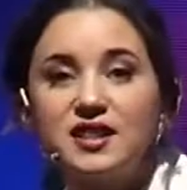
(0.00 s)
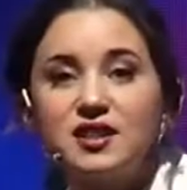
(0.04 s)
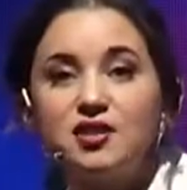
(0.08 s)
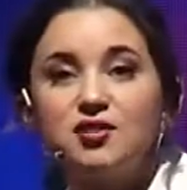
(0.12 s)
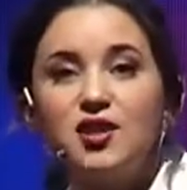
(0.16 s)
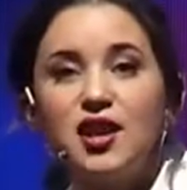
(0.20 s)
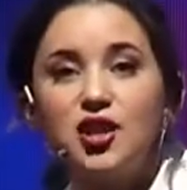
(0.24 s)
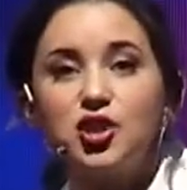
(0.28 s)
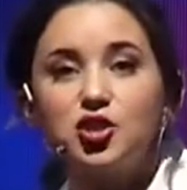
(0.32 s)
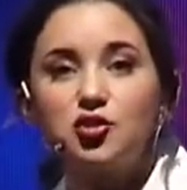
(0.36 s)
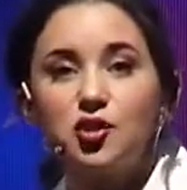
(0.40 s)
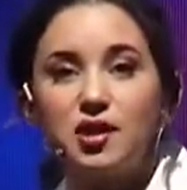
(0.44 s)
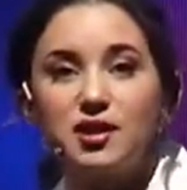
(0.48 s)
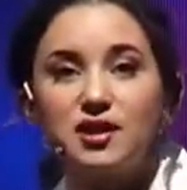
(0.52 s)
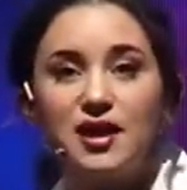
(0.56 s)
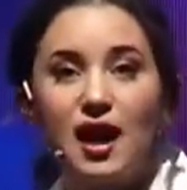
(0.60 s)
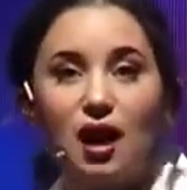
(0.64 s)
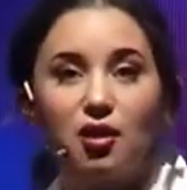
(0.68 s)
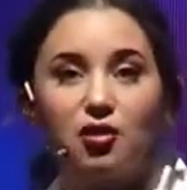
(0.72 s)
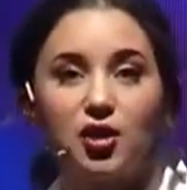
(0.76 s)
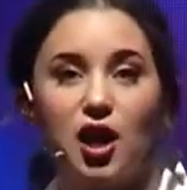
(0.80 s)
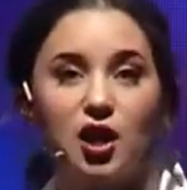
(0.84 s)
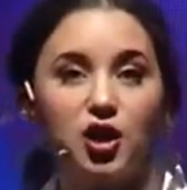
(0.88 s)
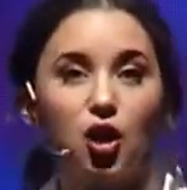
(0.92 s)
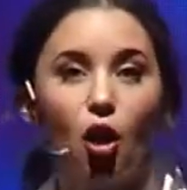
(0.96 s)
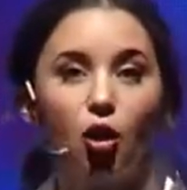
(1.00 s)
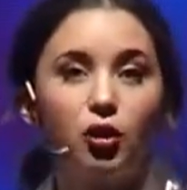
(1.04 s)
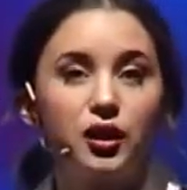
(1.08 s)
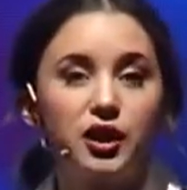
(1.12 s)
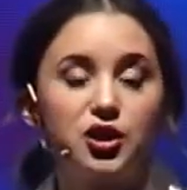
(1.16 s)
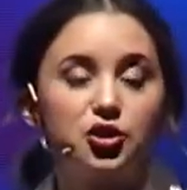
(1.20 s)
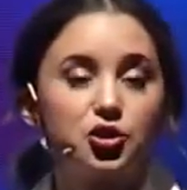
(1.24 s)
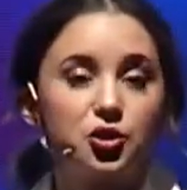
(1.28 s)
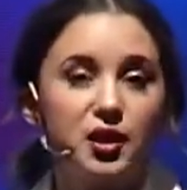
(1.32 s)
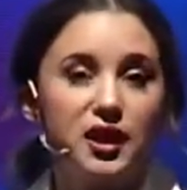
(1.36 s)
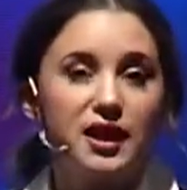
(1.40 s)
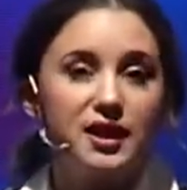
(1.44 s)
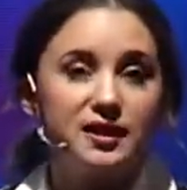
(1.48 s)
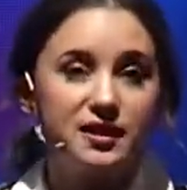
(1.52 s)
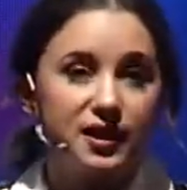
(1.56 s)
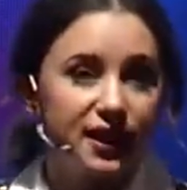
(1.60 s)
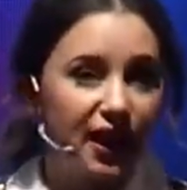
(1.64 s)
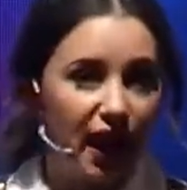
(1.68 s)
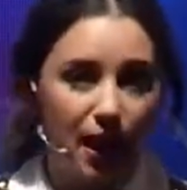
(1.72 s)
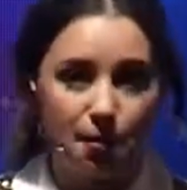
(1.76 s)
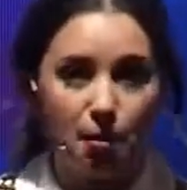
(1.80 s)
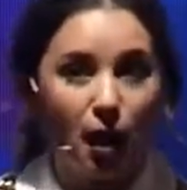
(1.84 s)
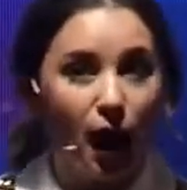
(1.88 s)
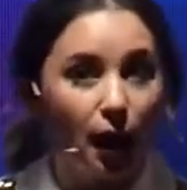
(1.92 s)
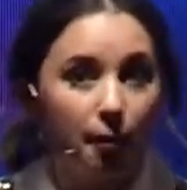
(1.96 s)
restaurant now, not only to eat the
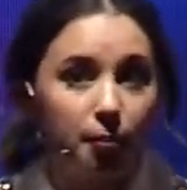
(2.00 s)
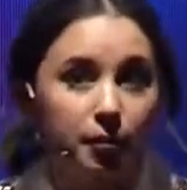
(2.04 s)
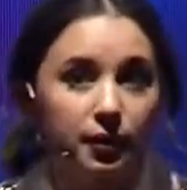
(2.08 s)
kebab,